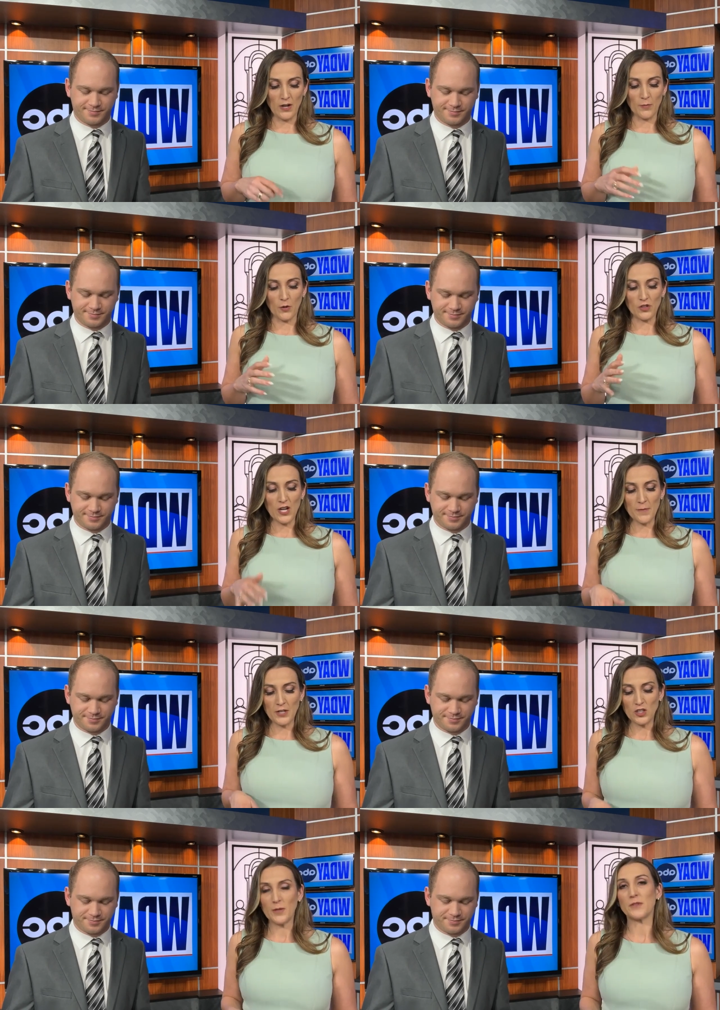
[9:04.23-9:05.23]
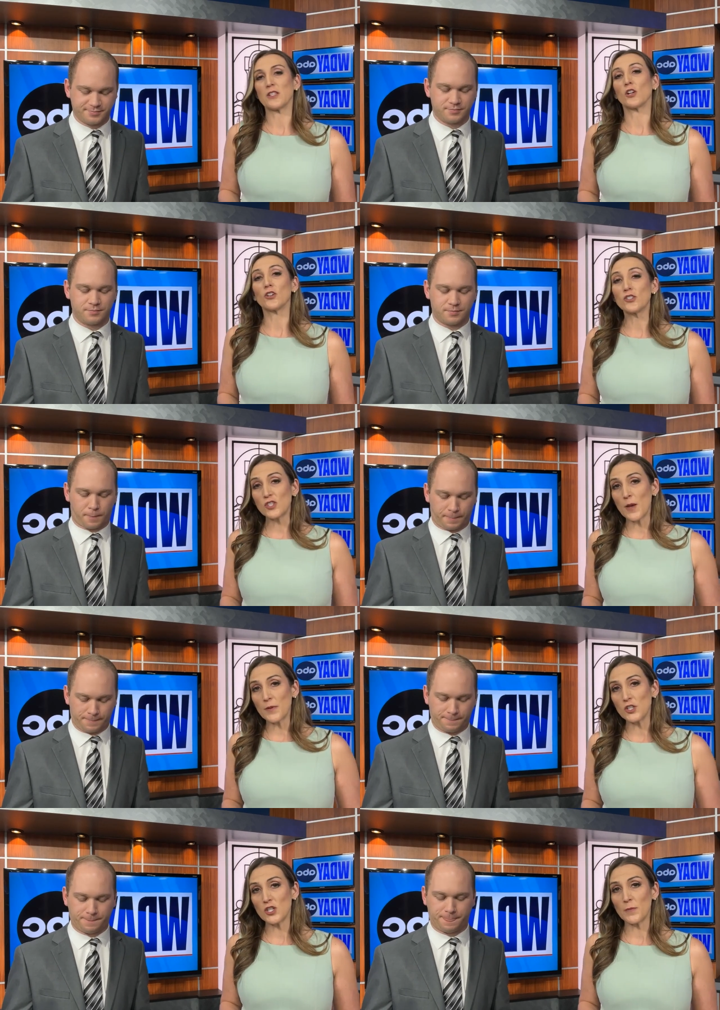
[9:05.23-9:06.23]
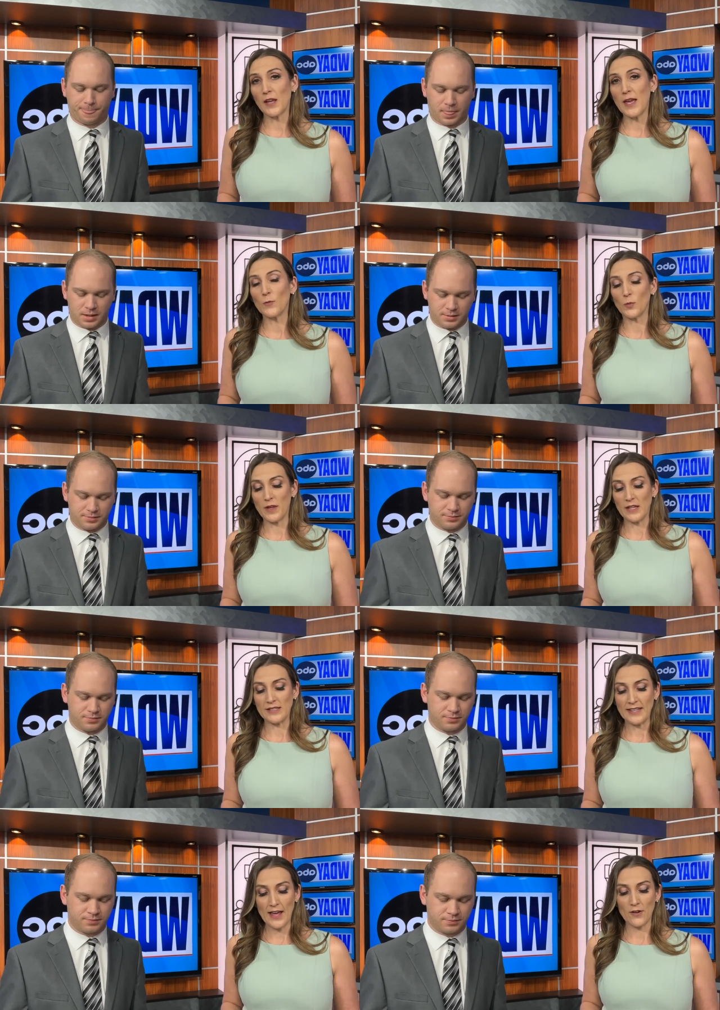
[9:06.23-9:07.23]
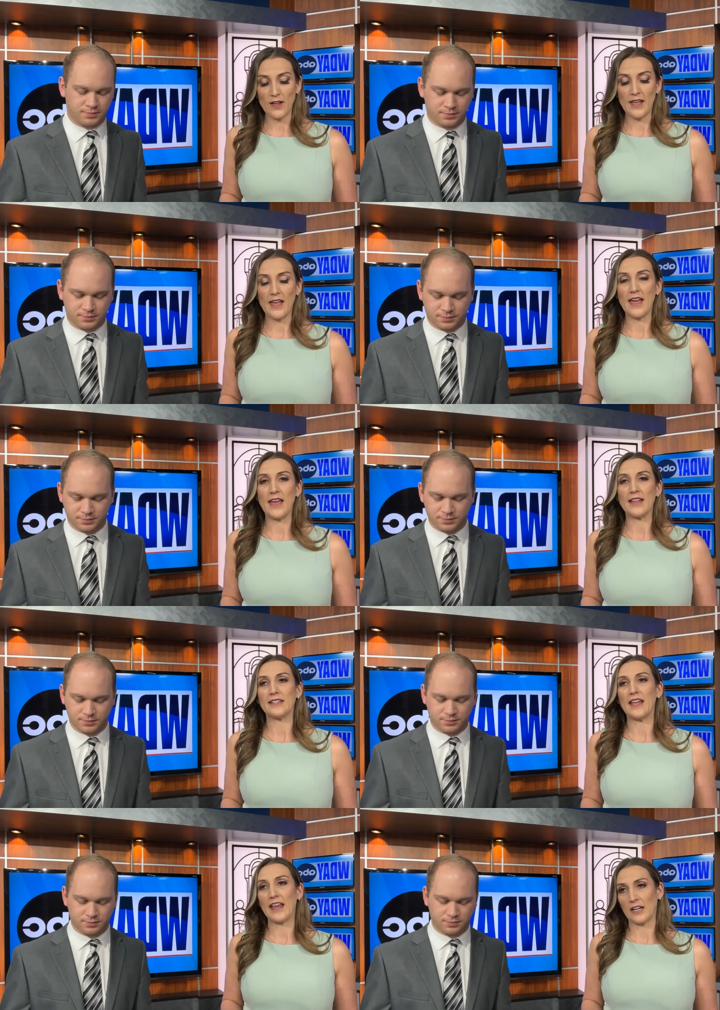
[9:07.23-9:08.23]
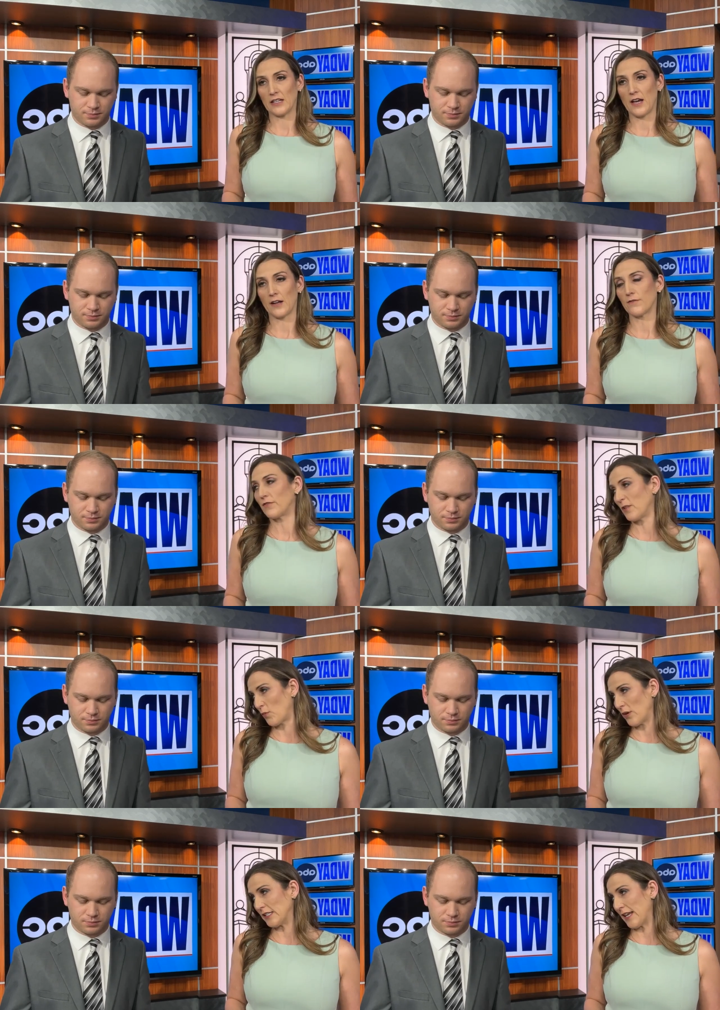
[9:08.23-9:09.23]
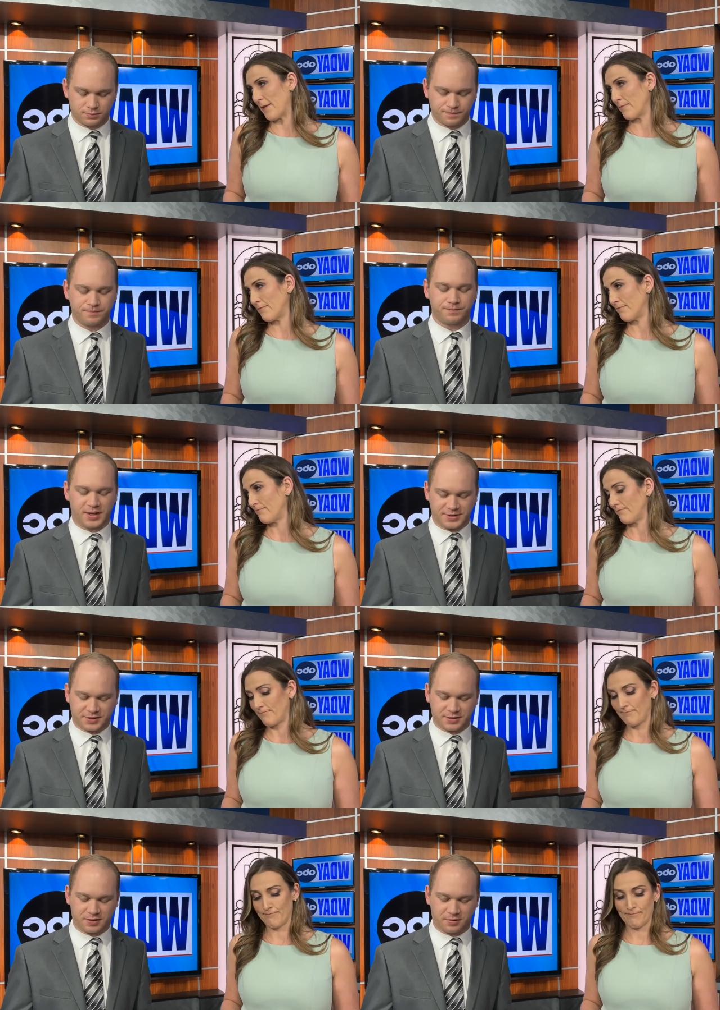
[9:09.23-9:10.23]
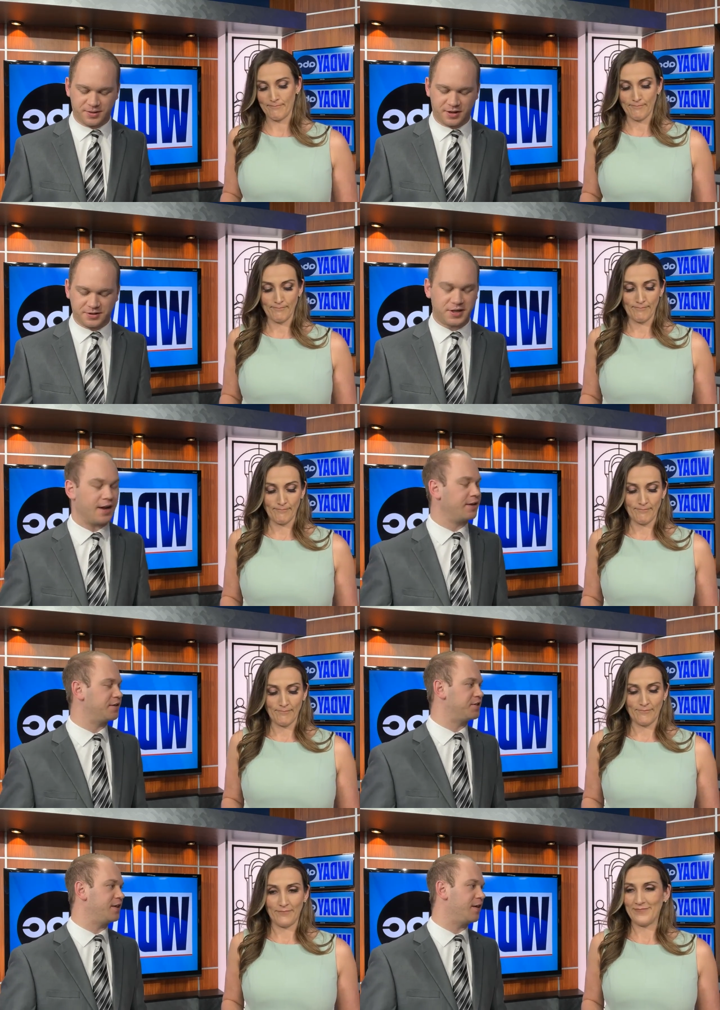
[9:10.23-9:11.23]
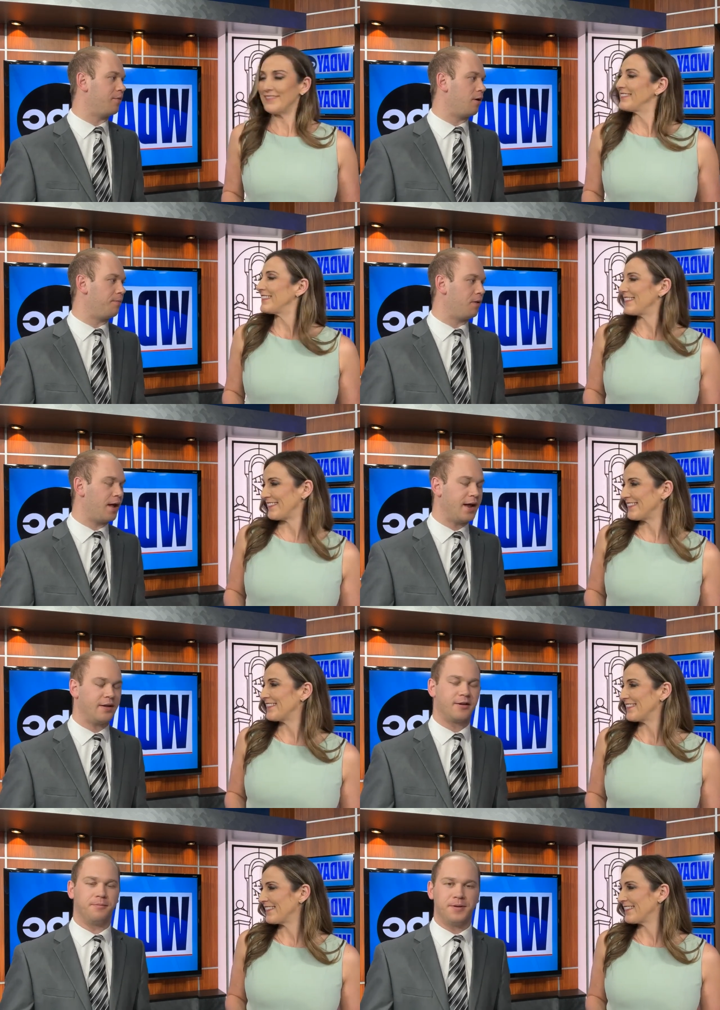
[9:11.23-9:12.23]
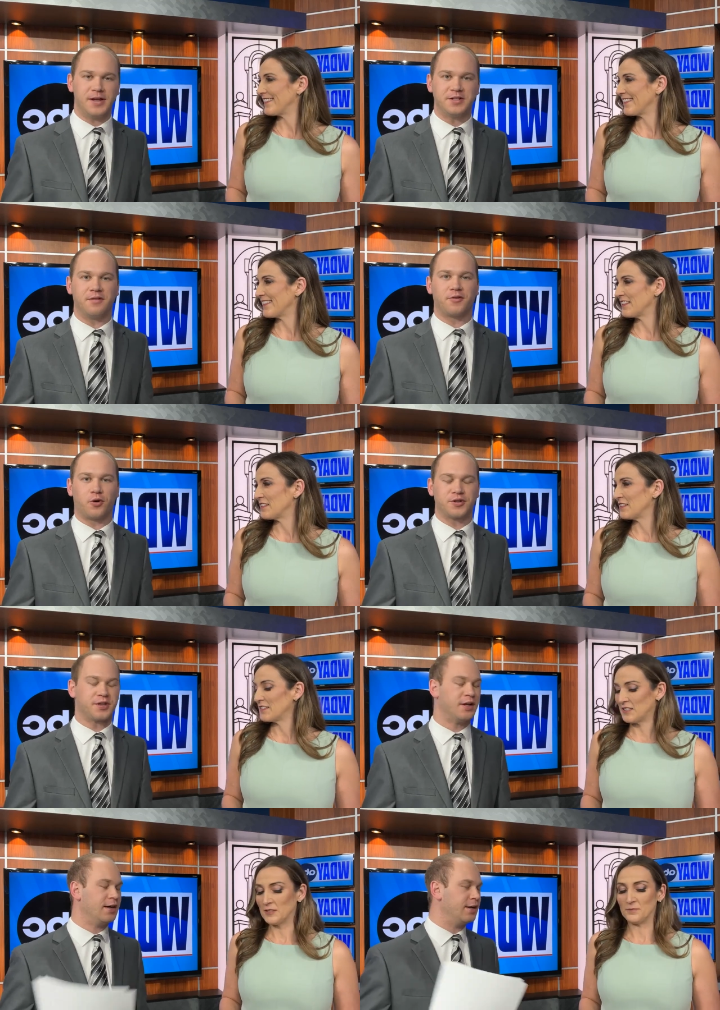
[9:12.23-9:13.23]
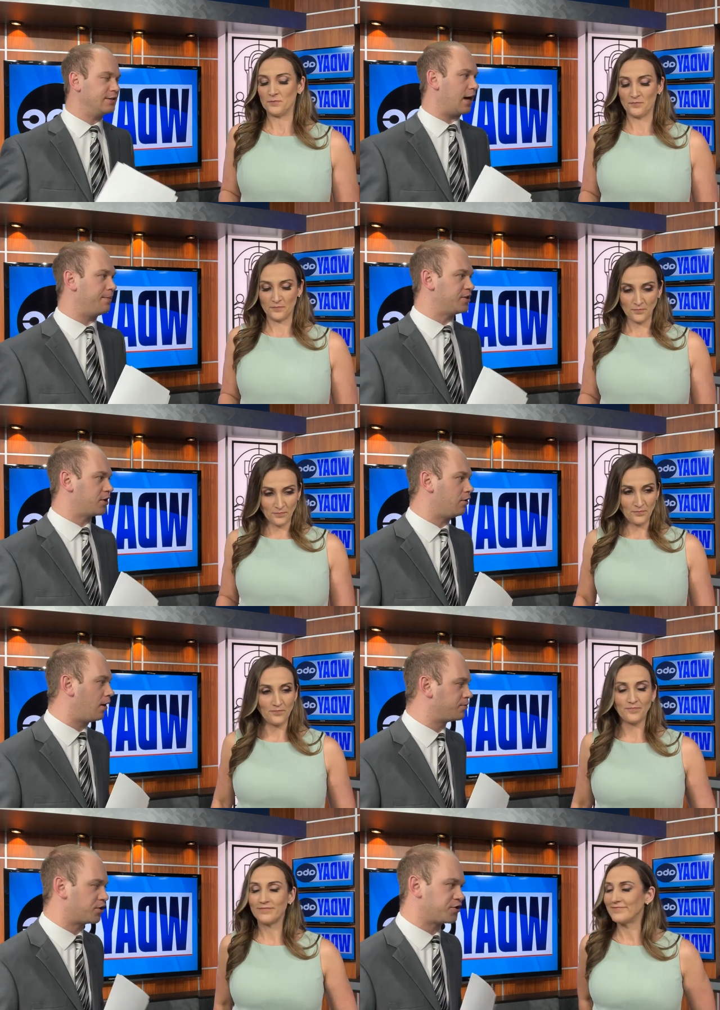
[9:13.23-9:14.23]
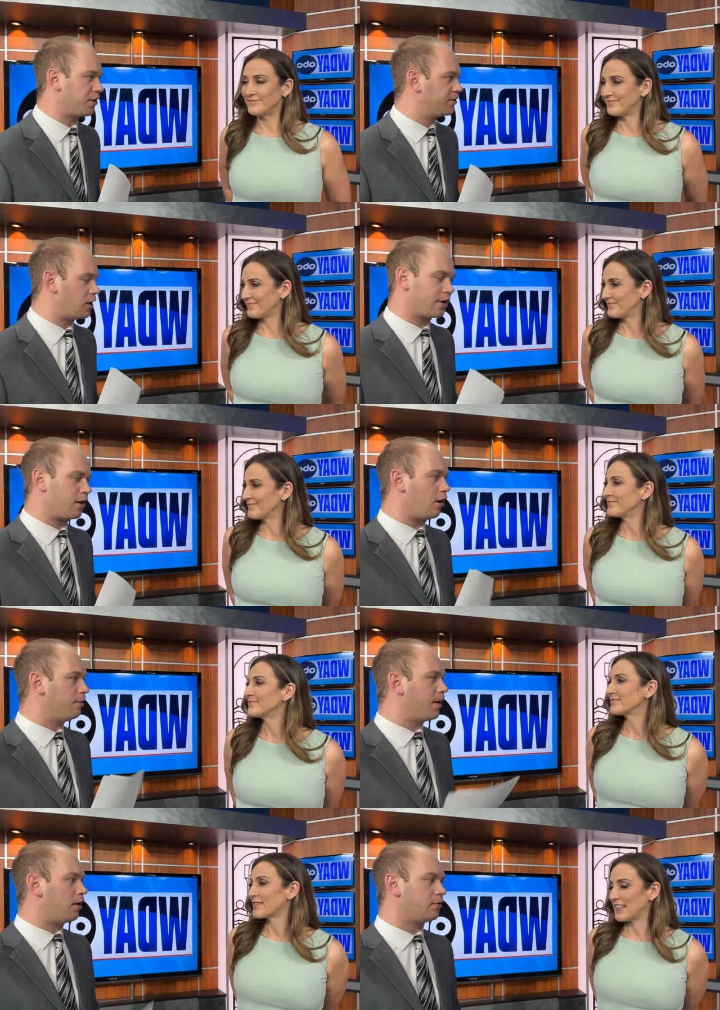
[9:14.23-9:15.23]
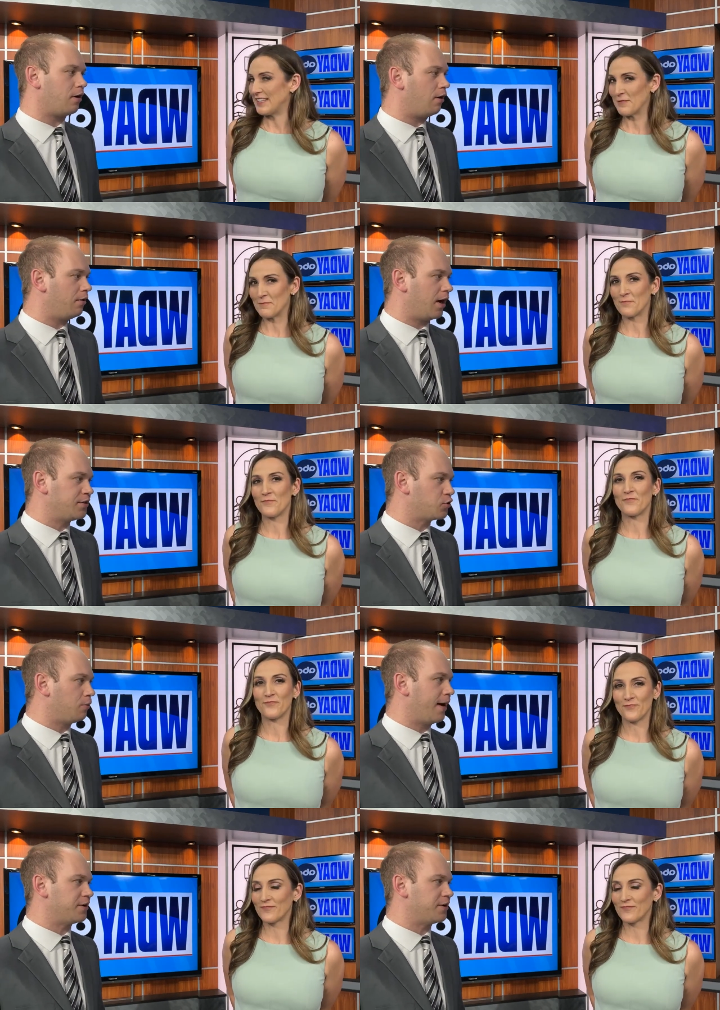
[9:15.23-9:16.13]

Speaker 1: airing both championships. The girls' championship game will be on Saturday and 8 o'clock for the boys' game. Yes,
Speaker 2: it'll be exciting to see them all play and compete. And of course, Dom Izzo, I'm sure, is going to be talking all about all the high school